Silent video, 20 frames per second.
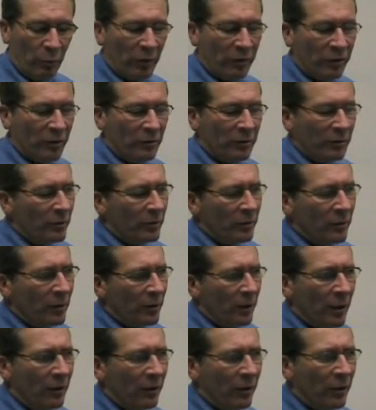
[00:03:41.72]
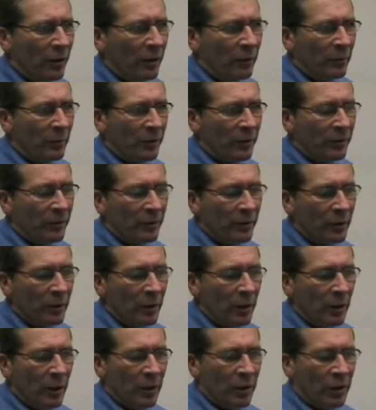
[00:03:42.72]
The reason? I don't know. But
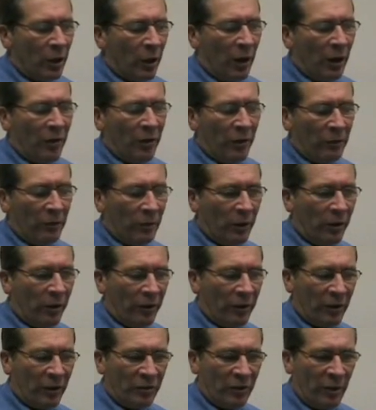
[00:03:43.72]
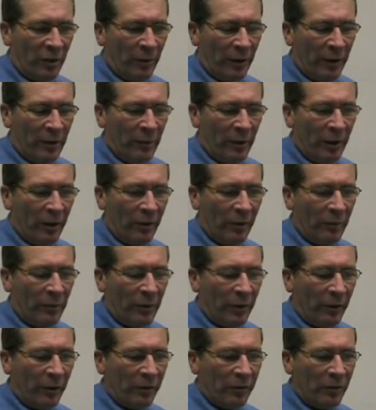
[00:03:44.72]
I think one of the things I said in my
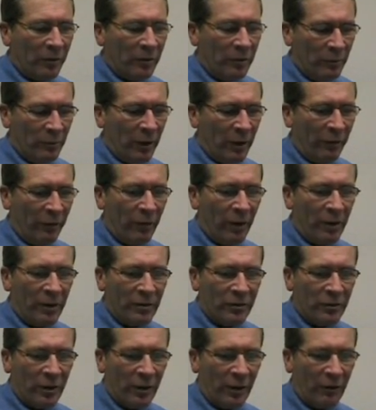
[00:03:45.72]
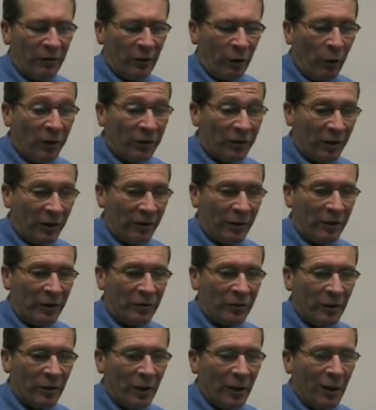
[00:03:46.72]
email to parents that you might have read is, and I've always
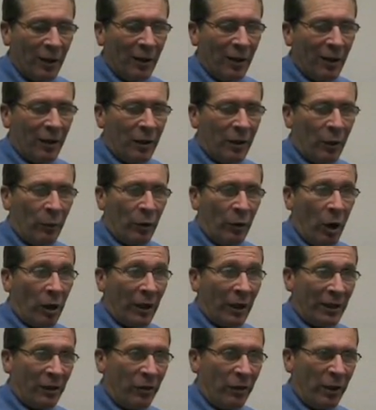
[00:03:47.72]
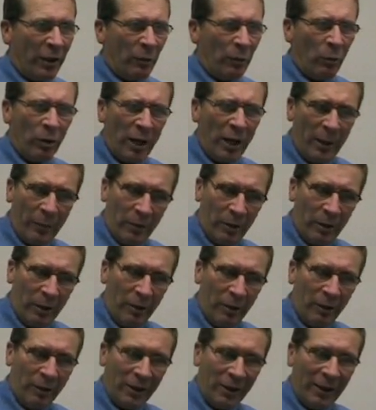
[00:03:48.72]
said this, we'd all like to think it won't
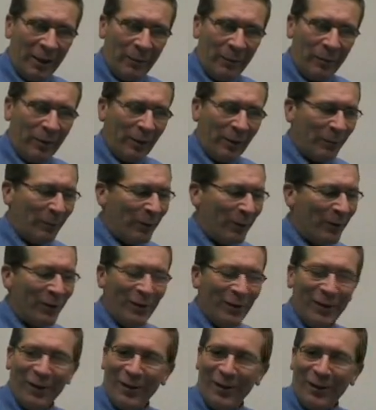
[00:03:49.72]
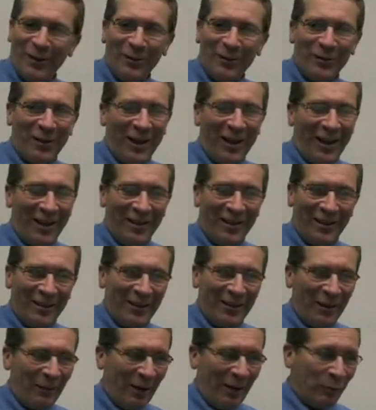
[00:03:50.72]
happen here and can't happen here. You
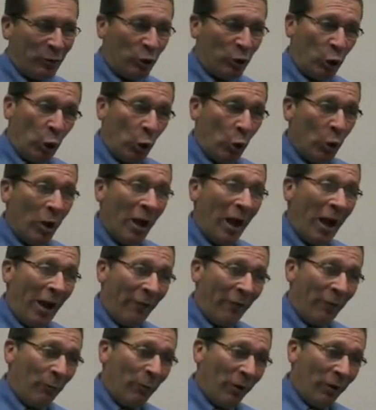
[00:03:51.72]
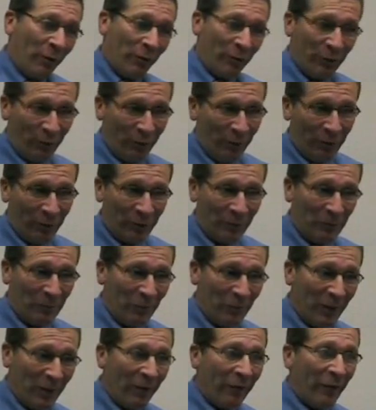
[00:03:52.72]
cannot think that way. I'm sure every one of those schools